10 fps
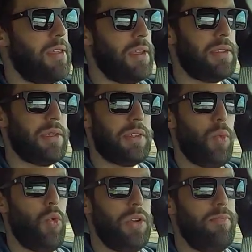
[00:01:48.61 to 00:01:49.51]
this as it
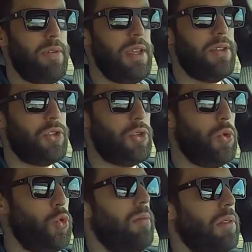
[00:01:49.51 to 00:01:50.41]
would be
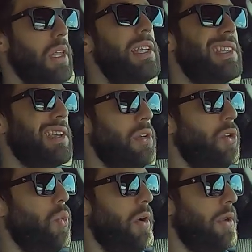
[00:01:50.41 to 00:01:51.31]
to leasing a
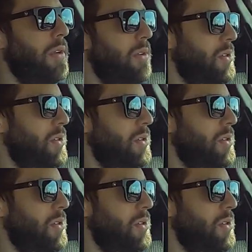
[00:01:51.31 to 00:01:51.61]
new one.